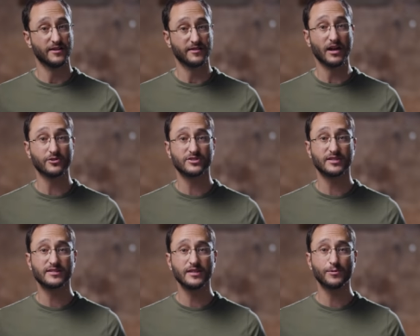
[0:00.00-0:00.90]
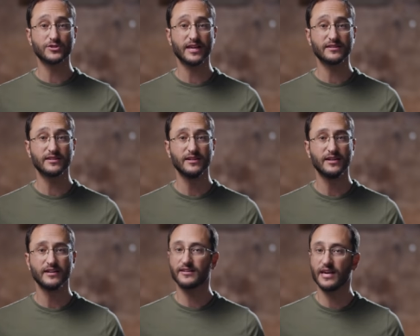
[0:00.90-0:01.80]
The other 60%
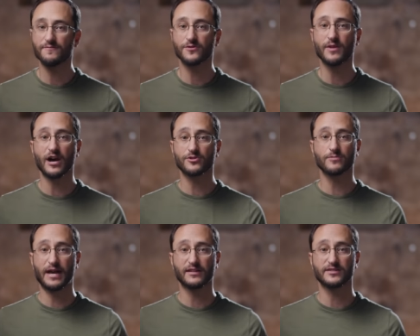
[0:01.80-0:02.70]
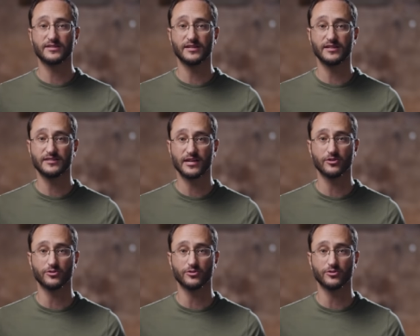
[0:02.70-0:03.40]
came from other Palestinian terror